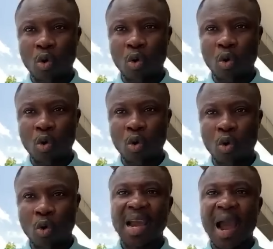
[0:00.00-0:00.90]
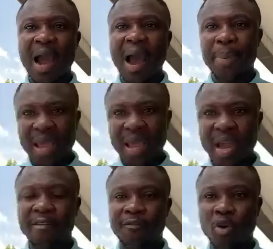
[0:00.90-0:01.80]
Because Nanka a buying
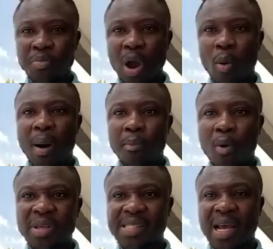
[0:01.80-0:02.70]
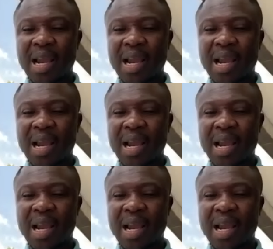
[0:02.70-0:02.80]
penny for be a mabo Mr.